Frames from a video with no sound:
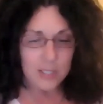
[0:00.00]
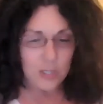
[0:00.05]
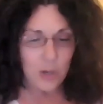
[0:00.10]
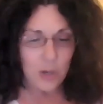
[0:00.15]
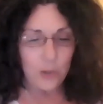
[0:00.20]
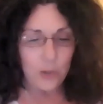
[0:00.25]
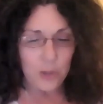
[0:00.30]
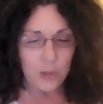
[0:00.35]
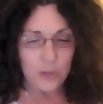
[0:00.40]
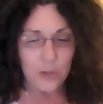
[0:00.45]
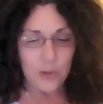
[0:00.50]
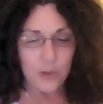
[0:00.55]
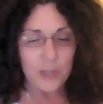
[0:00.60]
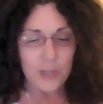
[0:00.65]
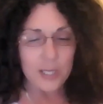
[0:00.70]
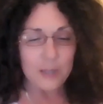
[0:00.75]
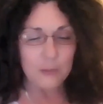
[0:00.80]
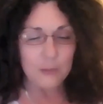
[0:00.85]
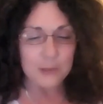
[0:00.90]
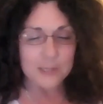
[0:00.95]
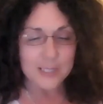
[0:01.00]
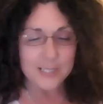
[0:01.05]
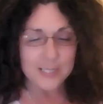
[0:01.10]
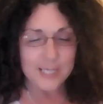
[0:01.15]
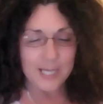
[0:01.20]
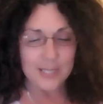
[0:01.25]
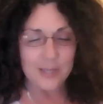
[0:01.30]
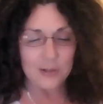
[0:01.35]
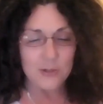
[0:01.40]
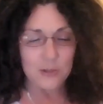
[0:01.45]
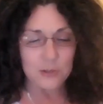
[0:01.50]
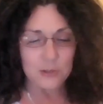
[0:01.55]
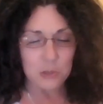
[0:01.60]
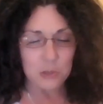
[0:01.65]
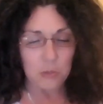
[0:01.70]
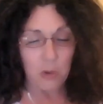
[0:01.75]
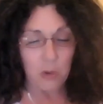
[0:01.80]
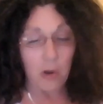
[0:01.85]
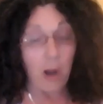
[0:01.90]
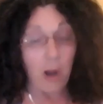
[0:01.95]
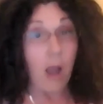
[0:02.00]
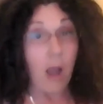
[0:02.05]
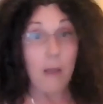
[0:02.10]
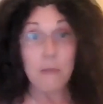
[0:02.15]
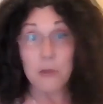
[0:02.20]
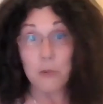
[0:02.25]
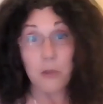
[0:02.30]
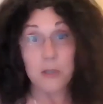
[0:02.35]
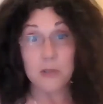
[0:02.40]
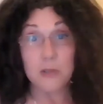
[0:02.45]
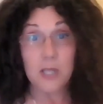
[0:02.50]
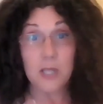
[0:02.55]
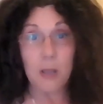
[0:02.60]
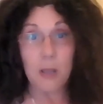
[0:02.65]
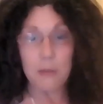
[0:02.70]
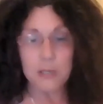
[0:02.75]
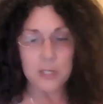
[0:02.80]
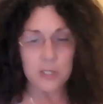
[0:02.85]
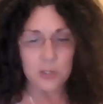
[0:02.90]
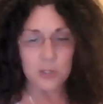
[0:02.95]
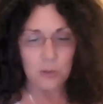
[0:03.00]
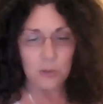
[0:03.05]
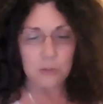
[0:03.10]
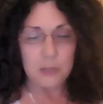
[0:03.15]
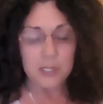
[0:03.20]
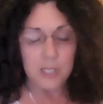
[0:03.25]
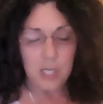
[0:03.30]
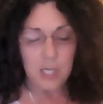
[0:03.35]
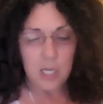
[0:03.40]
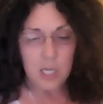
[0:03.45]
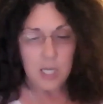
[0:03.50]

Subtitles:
No. He will stay there. Don't you worry. I'm the one who's coming to Durban.